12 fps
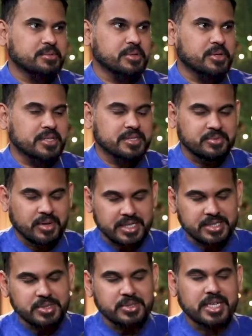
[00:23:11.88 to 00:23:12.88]
Because
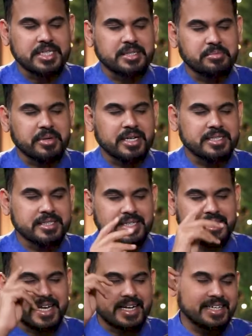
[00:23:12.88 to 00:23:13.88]
once you touch a pulse,
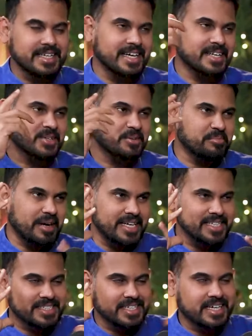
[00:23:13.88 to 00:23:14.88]
then your mind
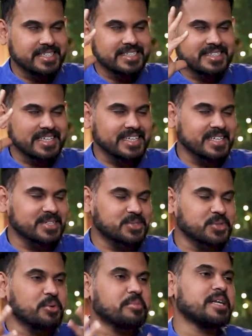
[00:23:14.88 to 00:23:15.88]
starts thinking
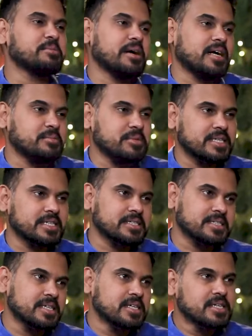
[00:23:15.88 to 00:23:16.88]
so many parameters.
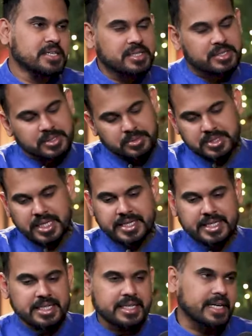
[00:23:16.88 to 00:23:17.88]
So, which I
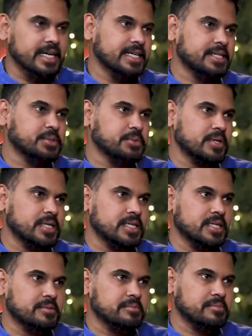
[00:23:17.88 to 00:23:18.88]
can relate to. And
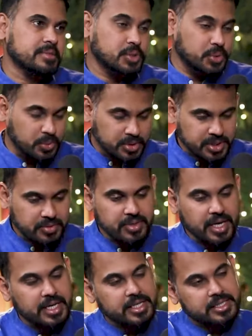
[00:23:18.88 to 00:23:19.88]
tools of
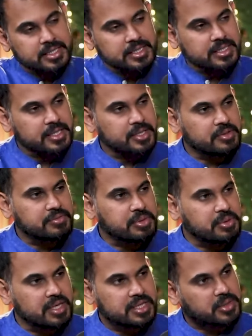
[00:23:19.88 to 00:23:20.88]
diagnosis that you have
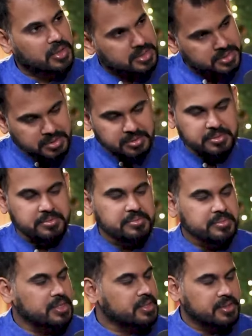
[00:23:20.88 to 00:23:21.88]
told is also
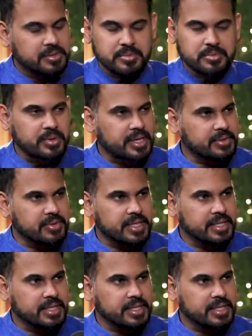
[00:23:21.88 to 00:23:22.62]
very, very